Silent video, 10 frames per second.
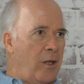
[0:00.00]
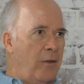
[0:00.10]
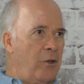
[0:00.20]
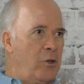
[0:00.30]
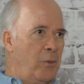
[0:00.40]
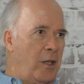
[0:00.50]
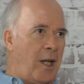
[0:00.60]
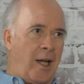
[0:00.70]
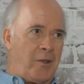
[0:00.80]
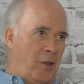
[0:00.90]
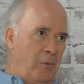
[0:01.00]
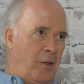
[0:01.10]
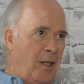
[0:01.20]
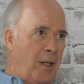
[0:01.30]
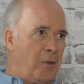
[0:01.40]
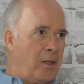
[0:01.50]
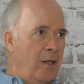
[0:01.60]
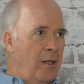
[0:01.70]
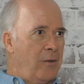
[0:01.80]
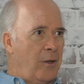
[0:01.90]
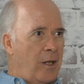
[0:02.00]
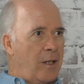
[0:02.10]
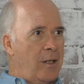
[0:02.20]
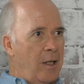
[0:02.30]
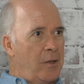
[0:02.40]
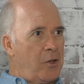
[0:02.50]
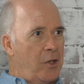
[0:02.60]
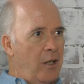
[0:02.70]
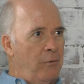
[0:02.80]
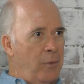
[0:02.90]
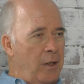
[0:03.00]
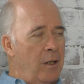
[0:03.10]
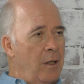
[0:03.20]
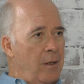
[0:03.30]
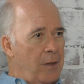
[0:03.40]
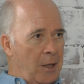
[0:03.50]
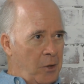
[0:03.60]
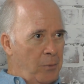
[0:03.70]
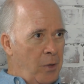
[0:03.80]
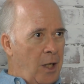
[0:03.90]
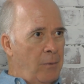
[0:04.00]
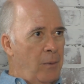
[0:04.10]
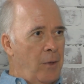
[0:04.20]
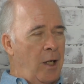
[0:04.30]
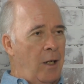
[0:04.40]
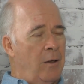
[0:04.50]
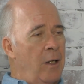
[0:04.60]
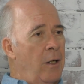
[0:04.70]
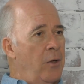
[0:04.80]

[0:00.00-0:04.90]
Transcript: I use my hat sometimes for that kind of stuff, but that's a problem there.